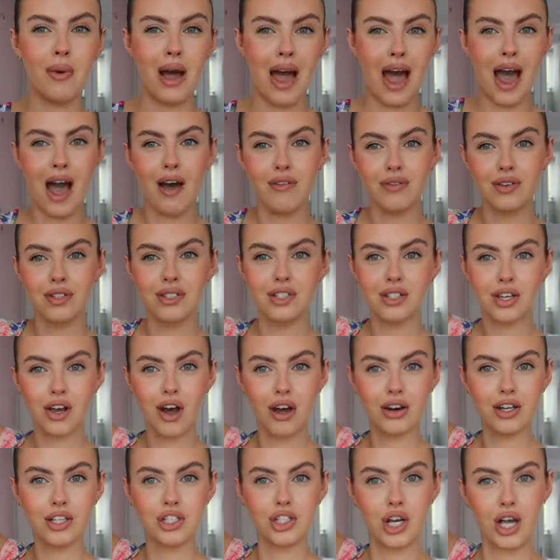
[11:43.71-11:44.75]
I haven't
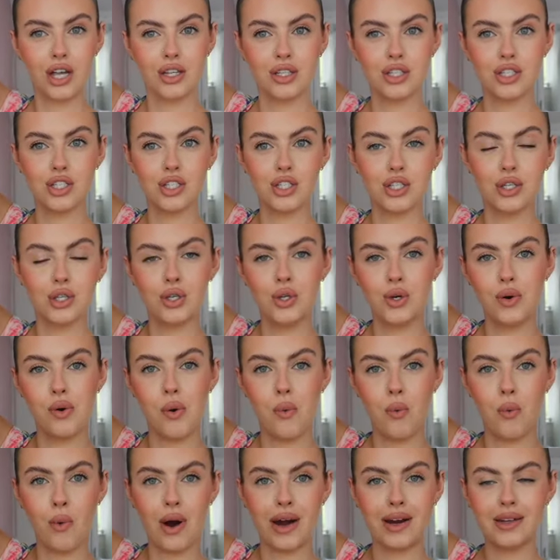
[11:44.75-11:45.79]
gotten a chance to
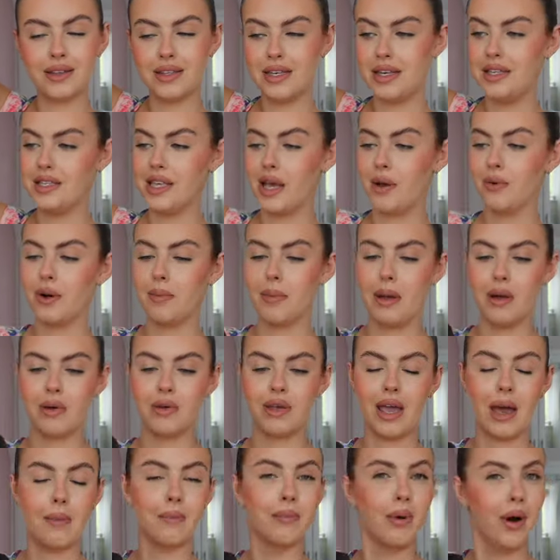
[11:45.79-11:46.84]
wear these out and about
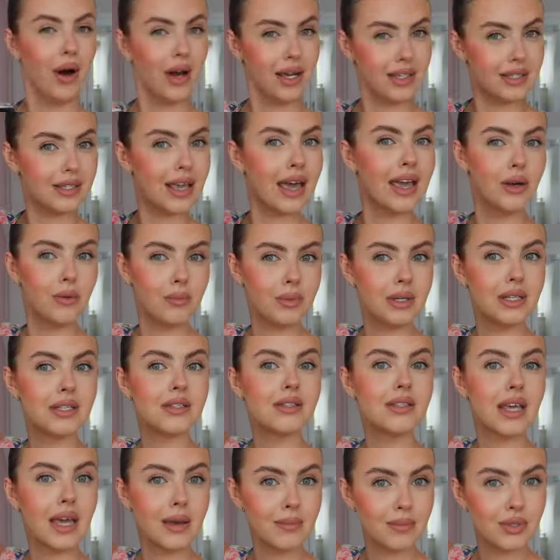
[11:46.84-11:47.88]
yet, but I say it would be the
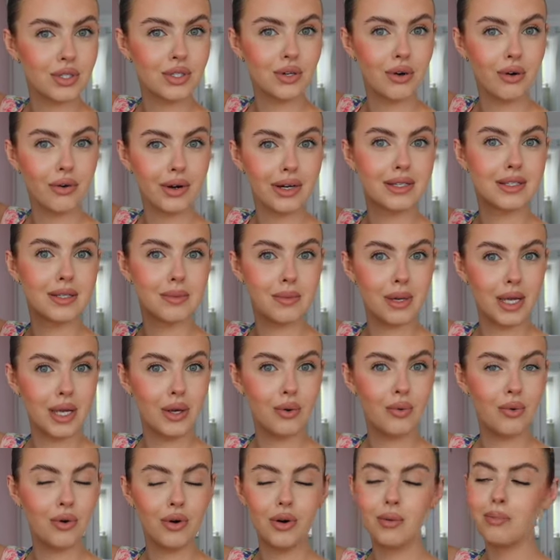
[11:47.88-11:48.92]
same story as the
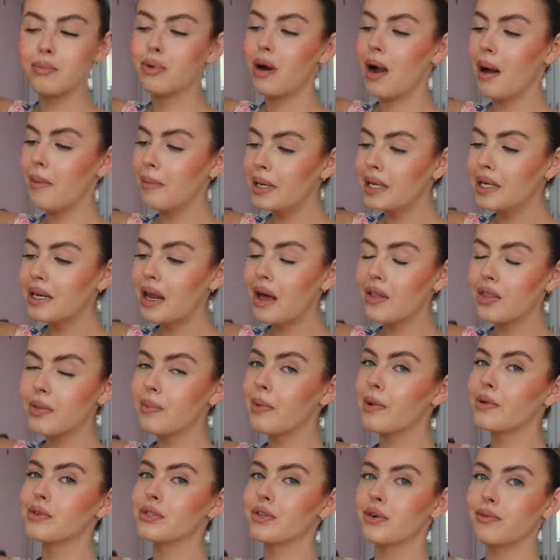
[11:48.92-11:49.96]
pink one. Probably not the
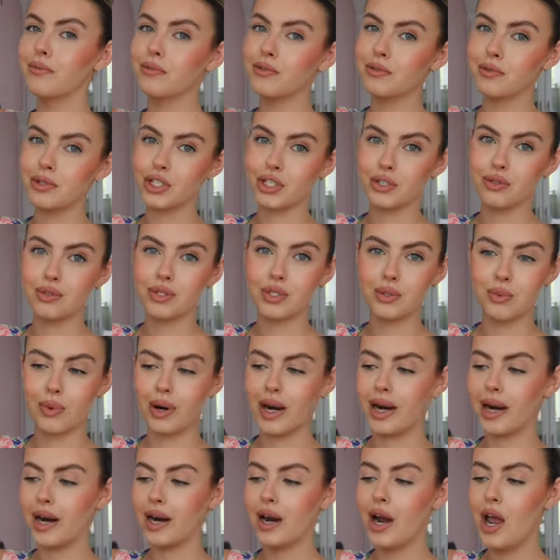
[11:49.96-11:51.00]
most comfortable shoes to
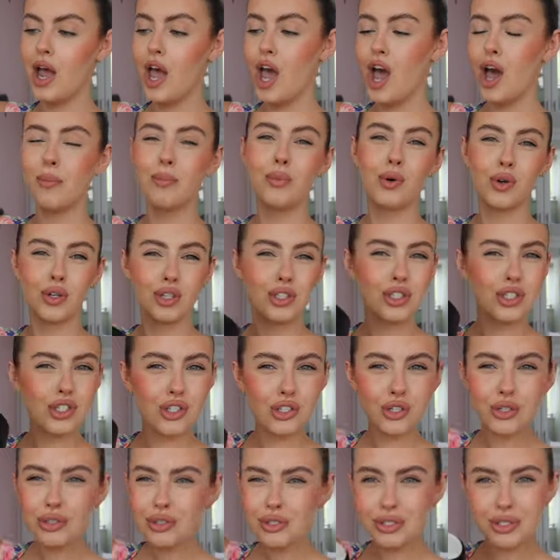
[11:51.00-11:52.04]
wear, but
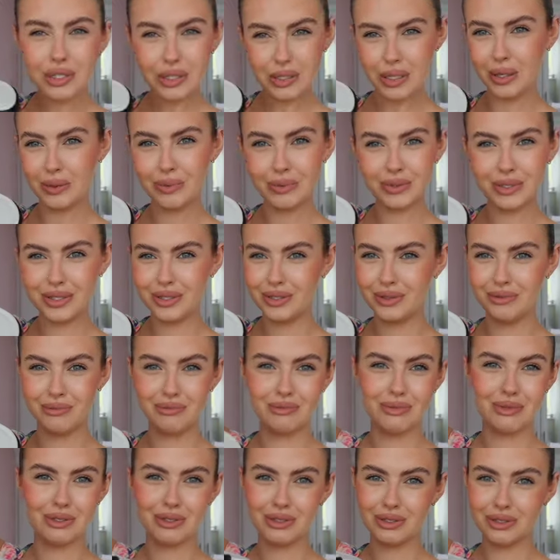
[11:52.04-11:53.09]
just so cute,
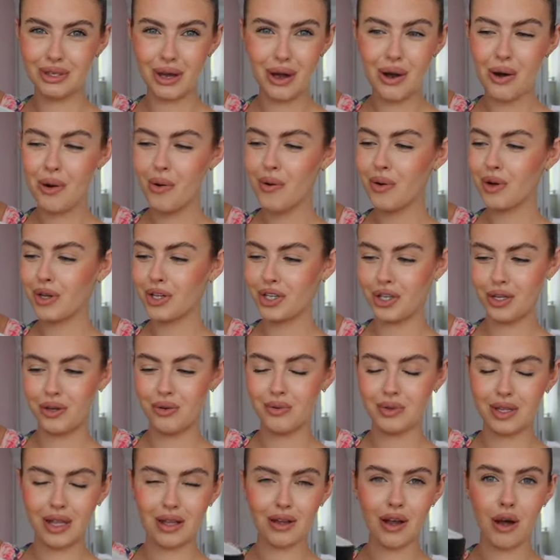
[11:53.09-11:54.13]
so
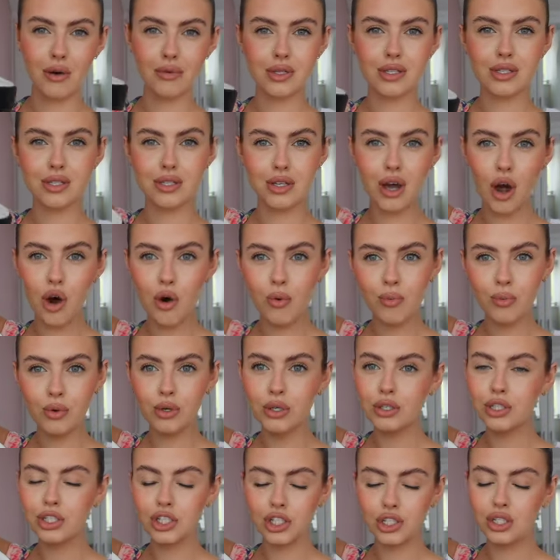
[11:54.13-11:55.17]
cute. They'll go with so
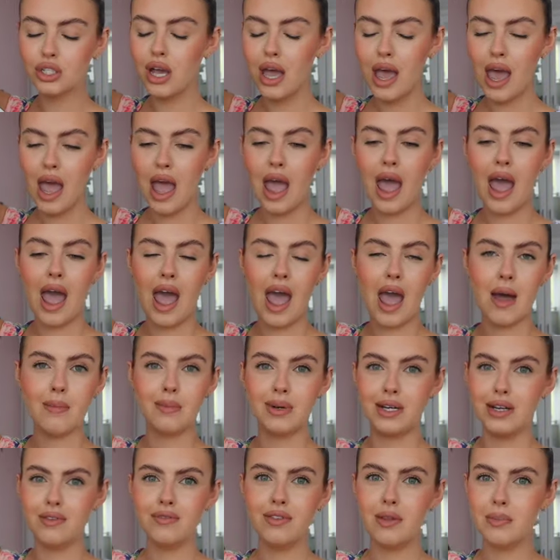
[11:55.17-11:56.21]
much.
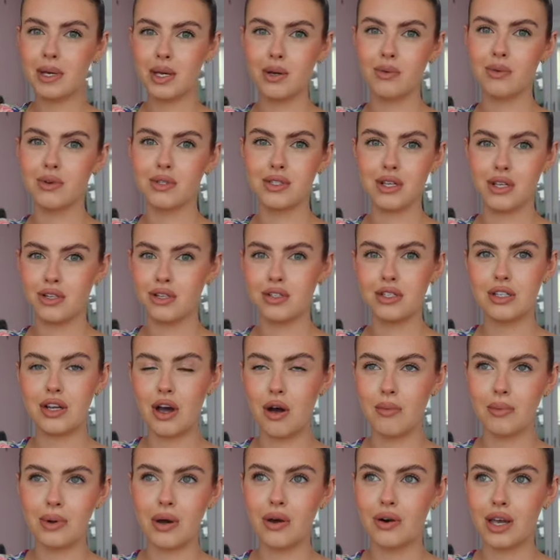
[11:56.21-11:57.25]
And even the pink ones, I just know
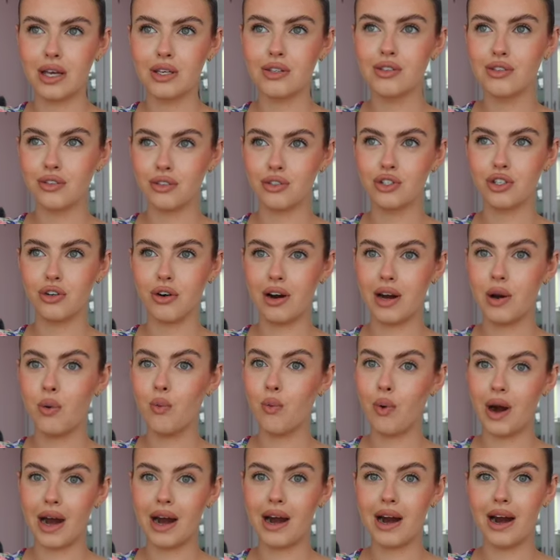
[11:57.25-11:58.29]
I'm going to get such a great
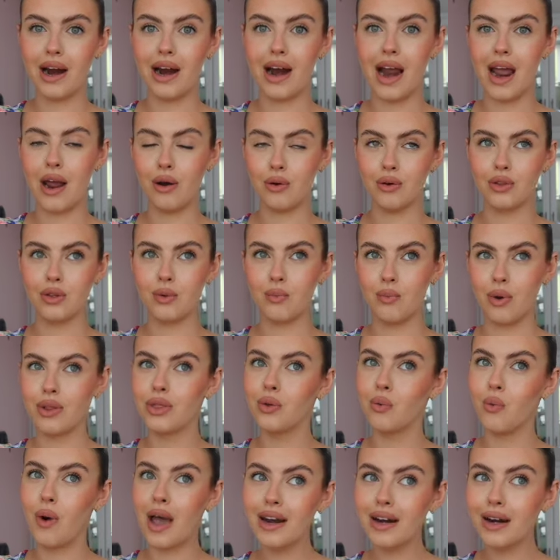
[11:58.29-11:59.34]
wear out of them when
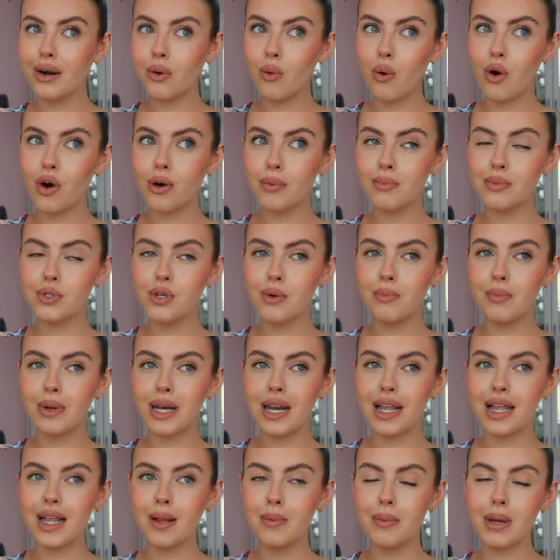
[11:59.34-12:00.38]
the weather warms up a
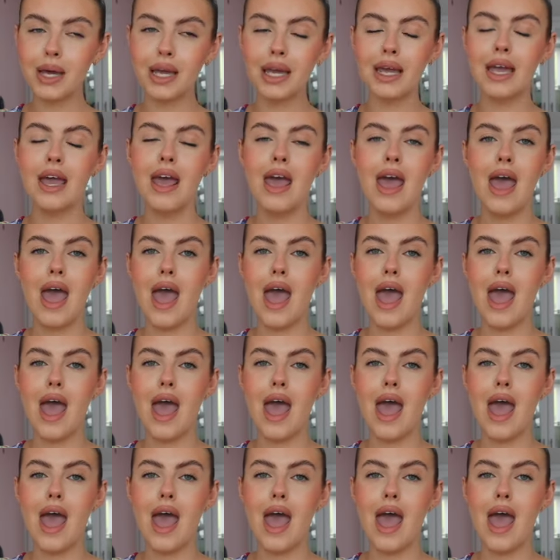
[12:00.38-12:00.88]
little bit.